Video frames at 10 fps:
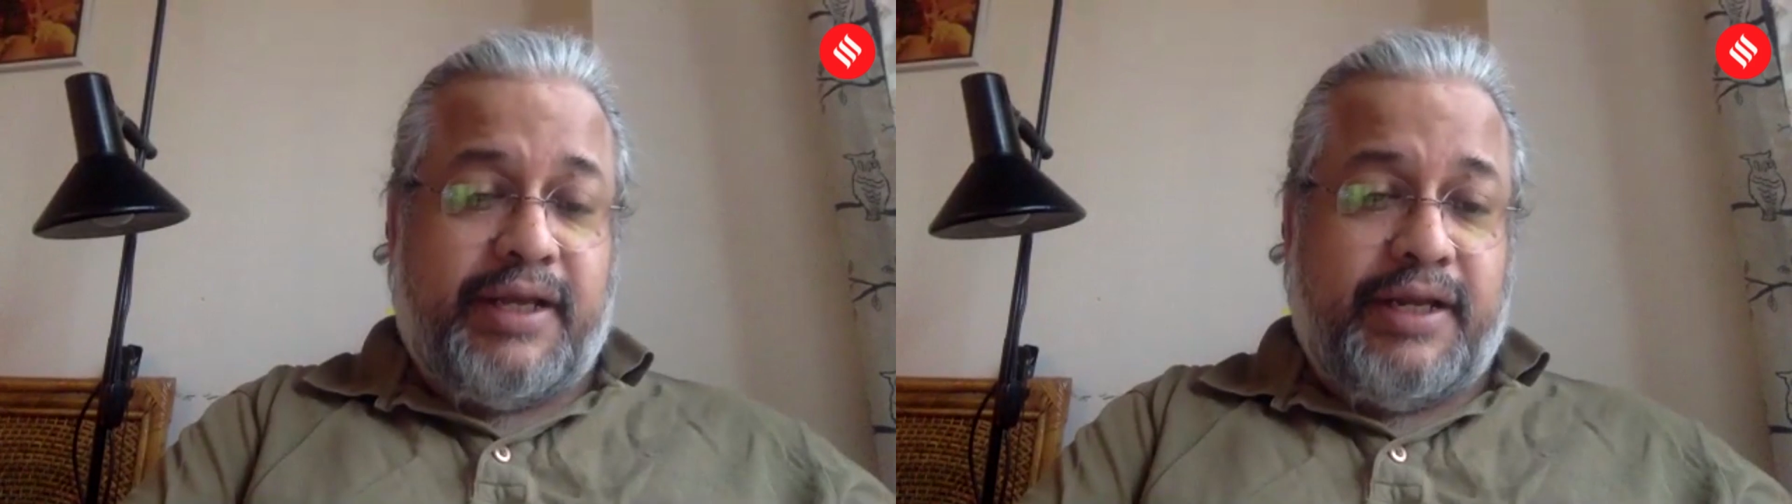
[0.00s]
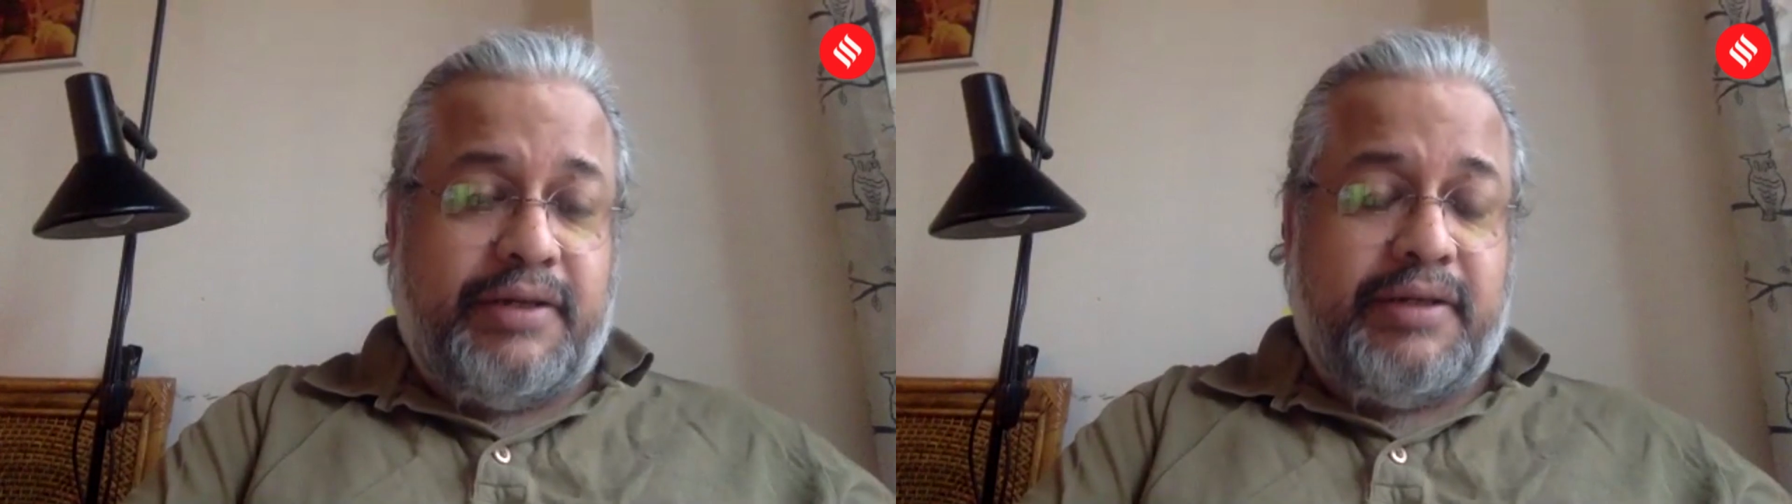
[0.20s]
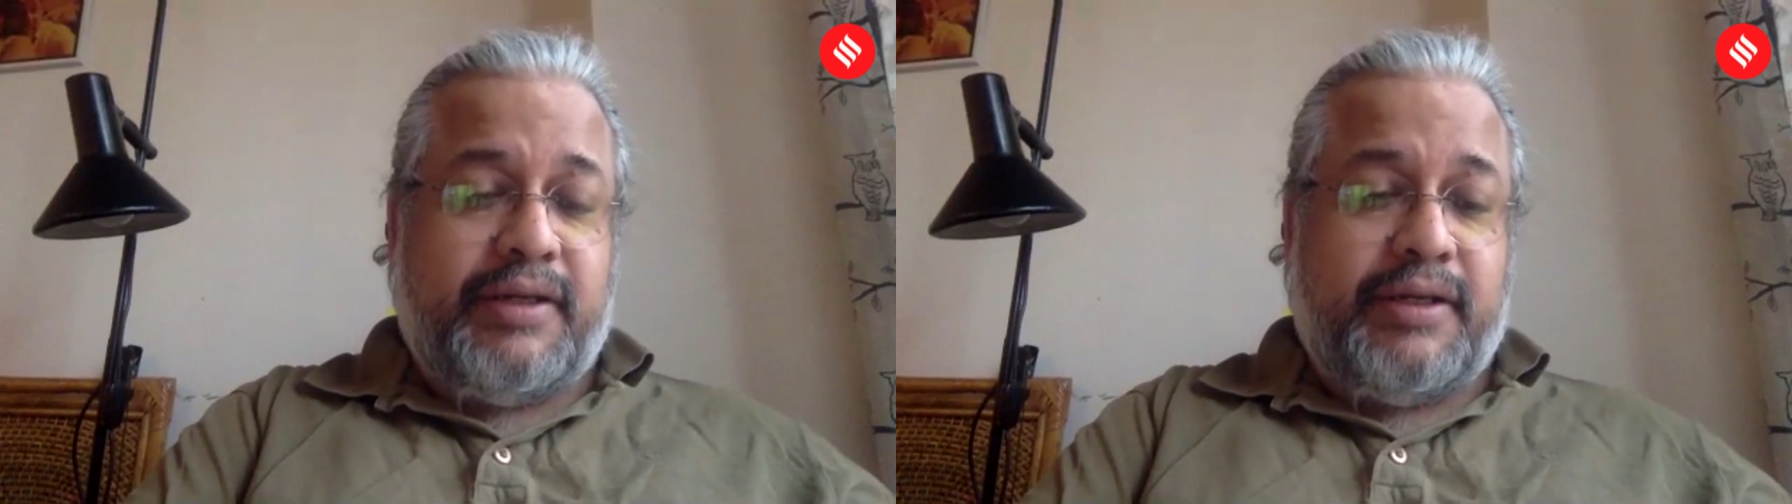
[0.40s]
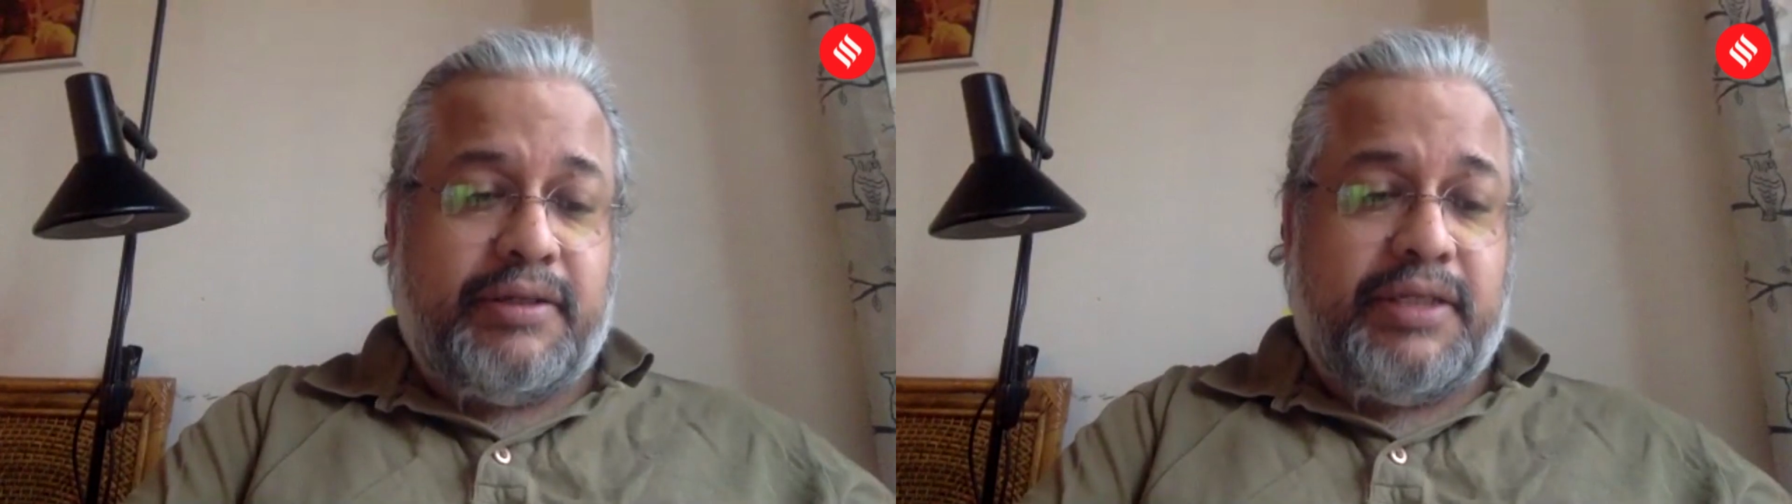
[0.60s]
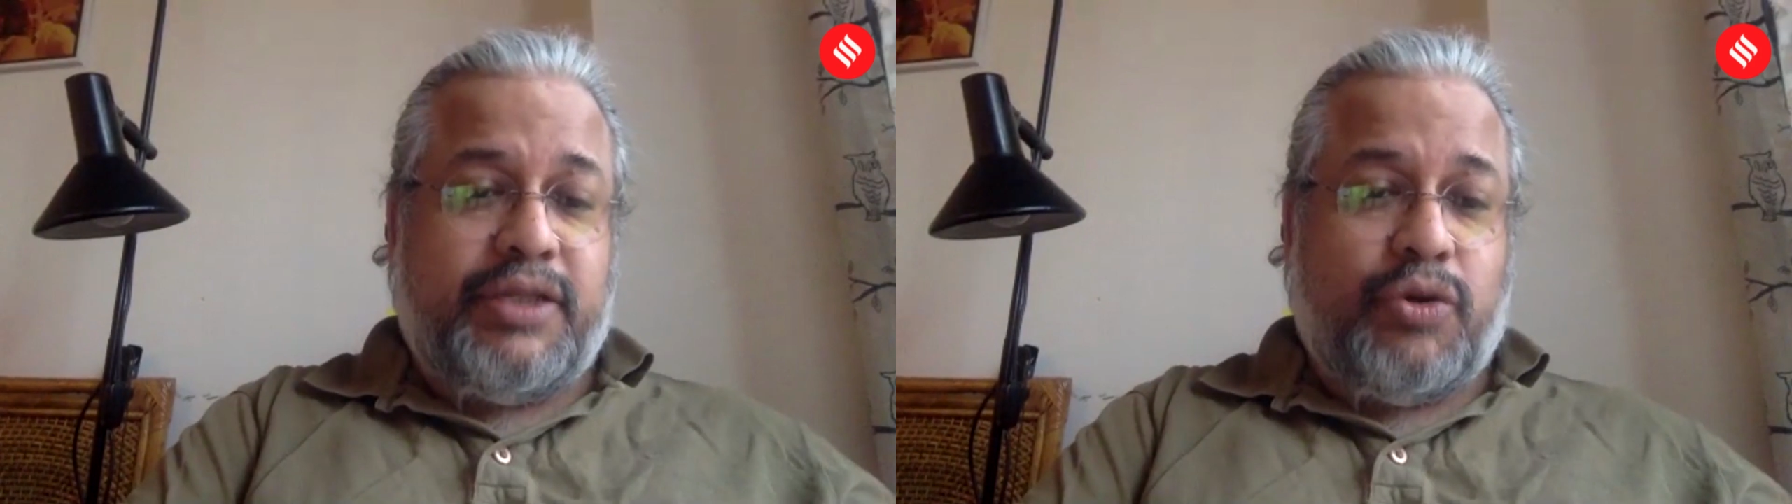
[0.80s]
in uh,
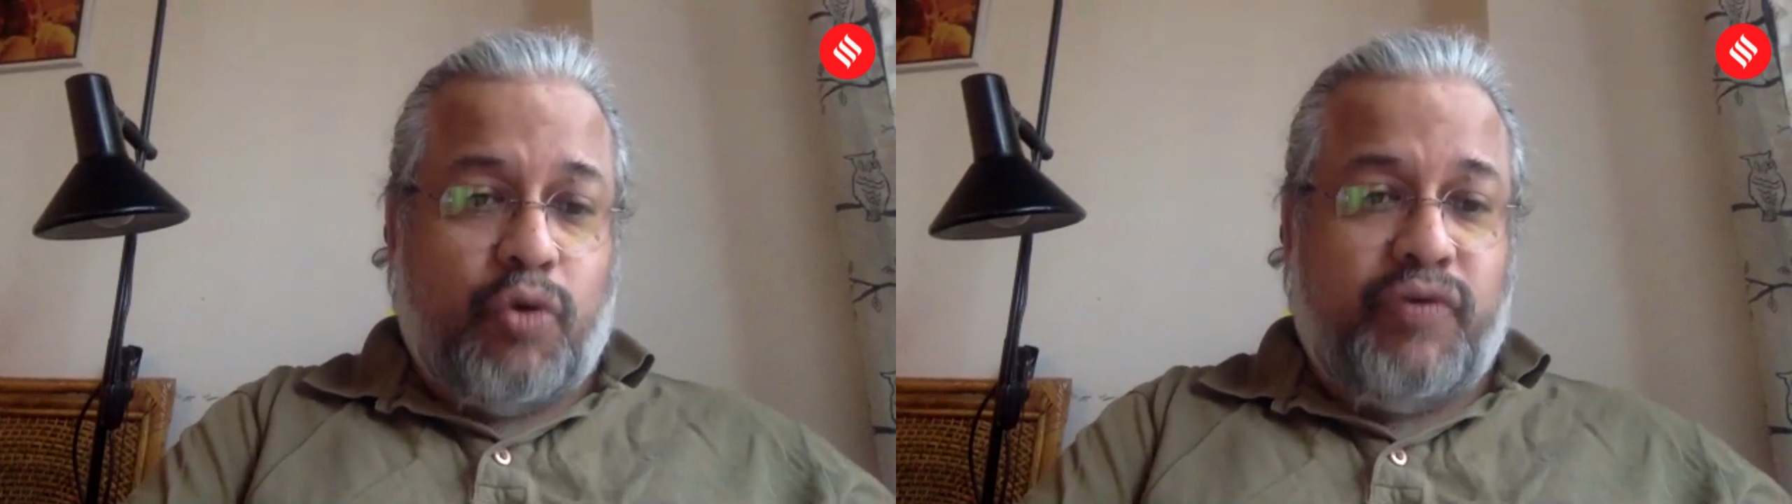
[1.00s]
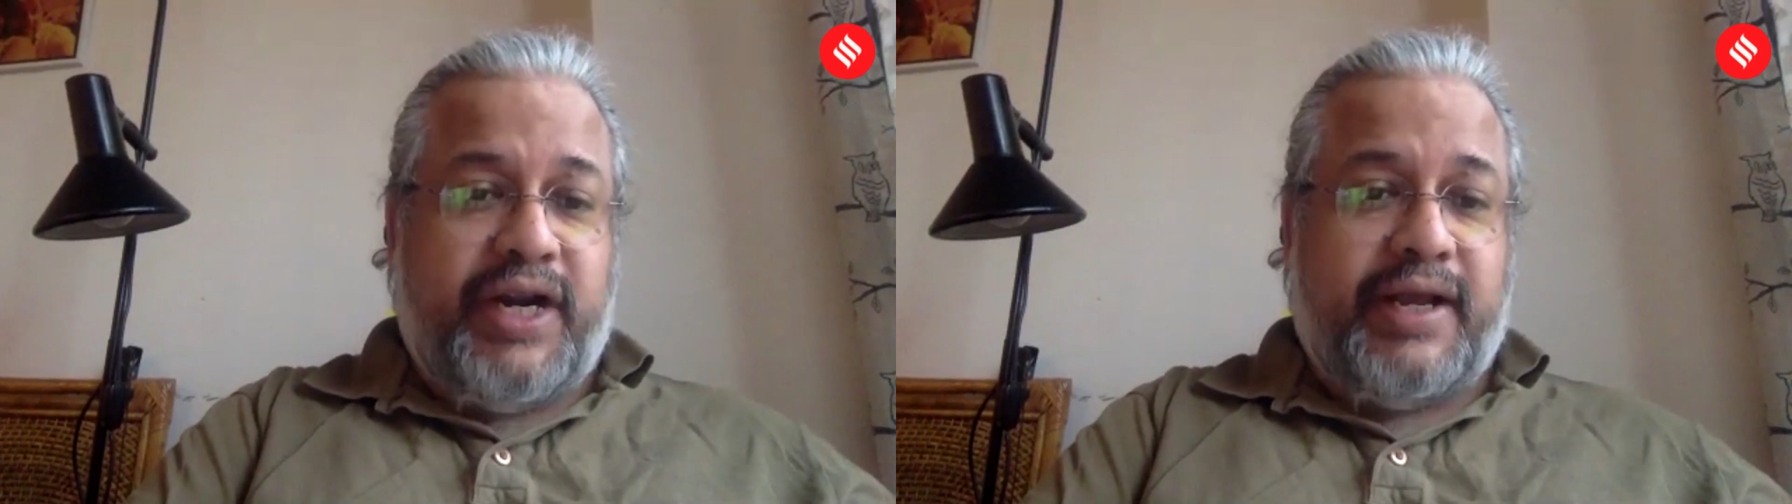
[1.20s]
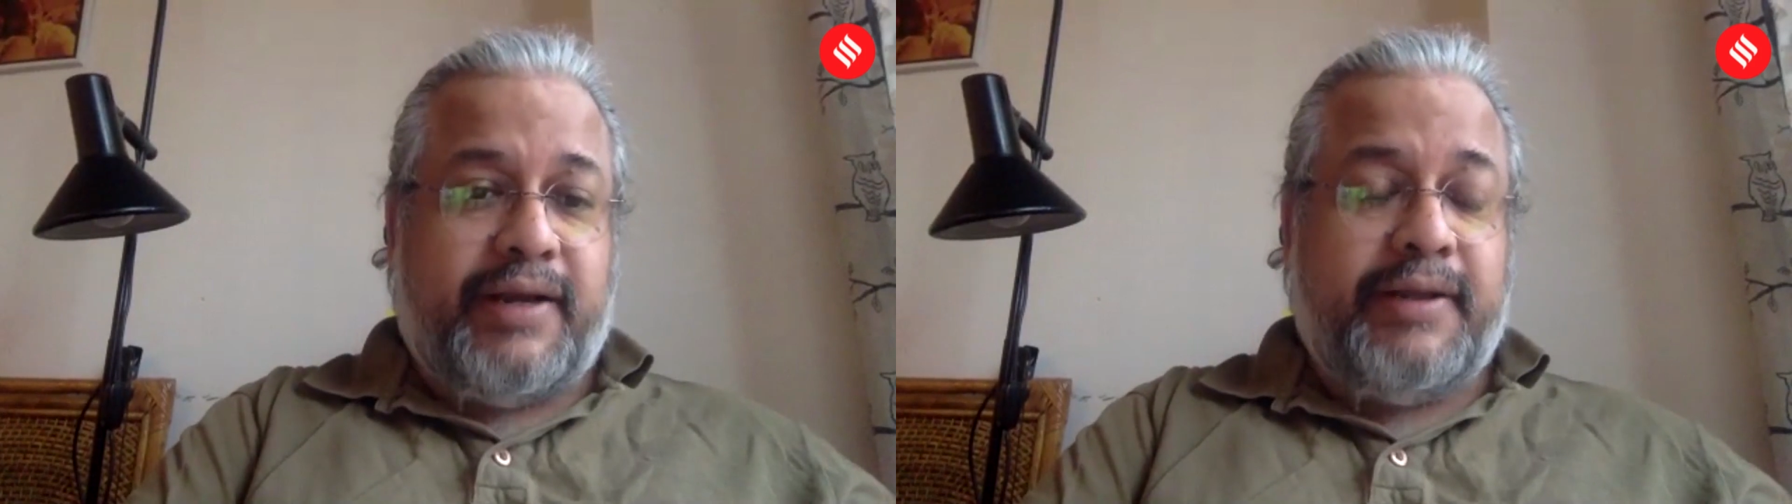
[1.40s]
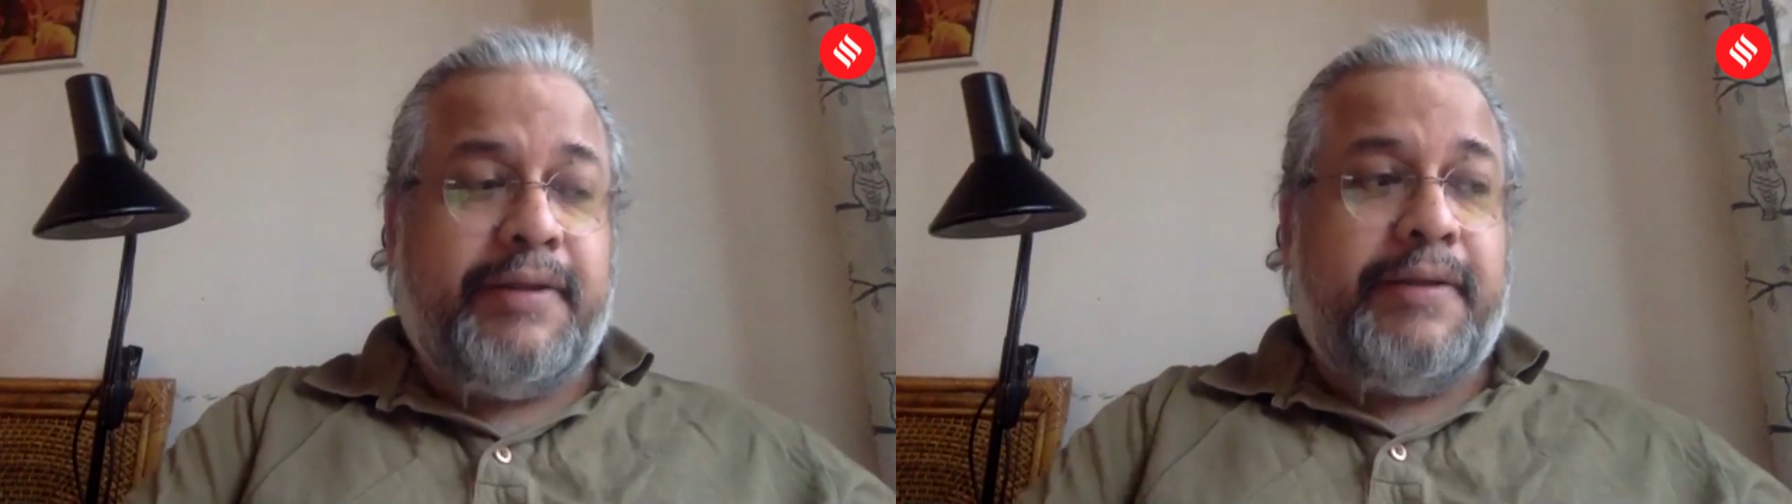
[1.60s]
in the COVID era.